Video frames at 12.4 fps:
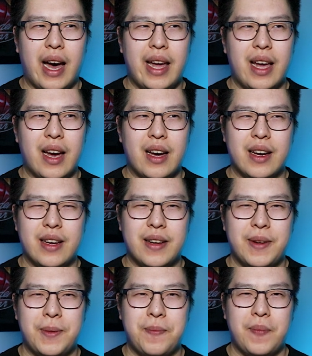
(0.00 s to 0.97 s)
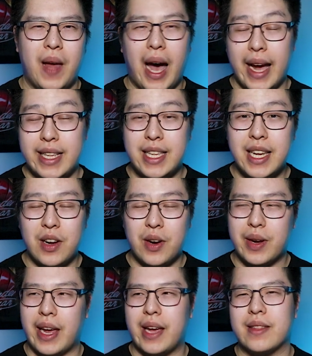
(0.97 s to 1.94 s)
I I did,
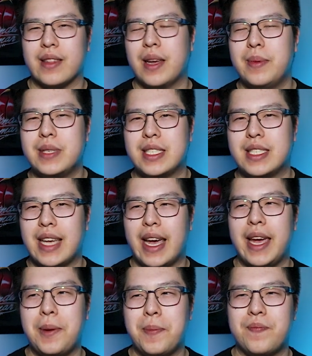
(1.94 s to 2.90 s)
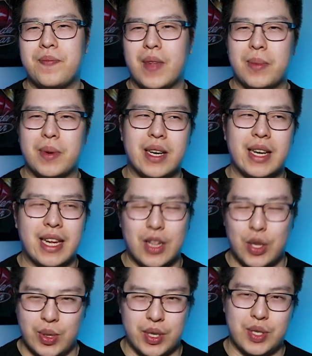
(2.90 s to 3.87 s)
okay, let me just say, I'm not going to
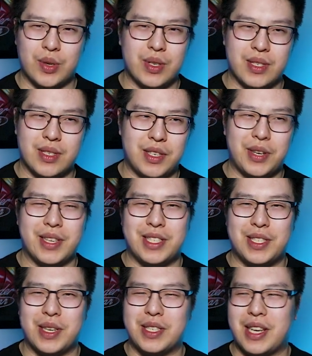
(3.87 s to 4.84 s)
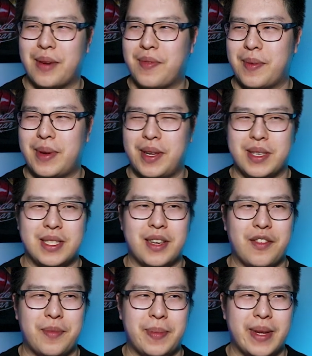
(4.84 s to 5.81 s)
include the sources, you can search it up for
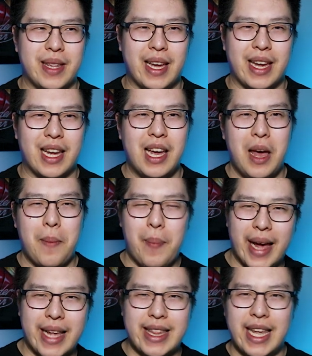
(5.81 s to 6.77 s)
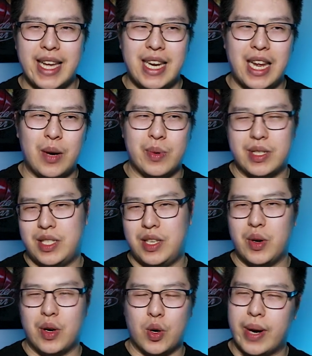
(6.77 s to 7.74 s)
yourself, but like, back then, it was
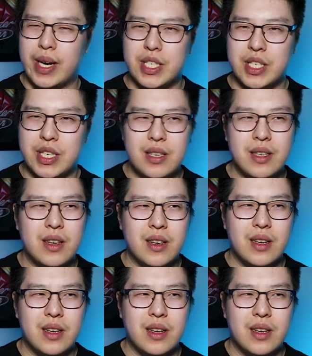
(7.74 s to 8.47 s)
still a question,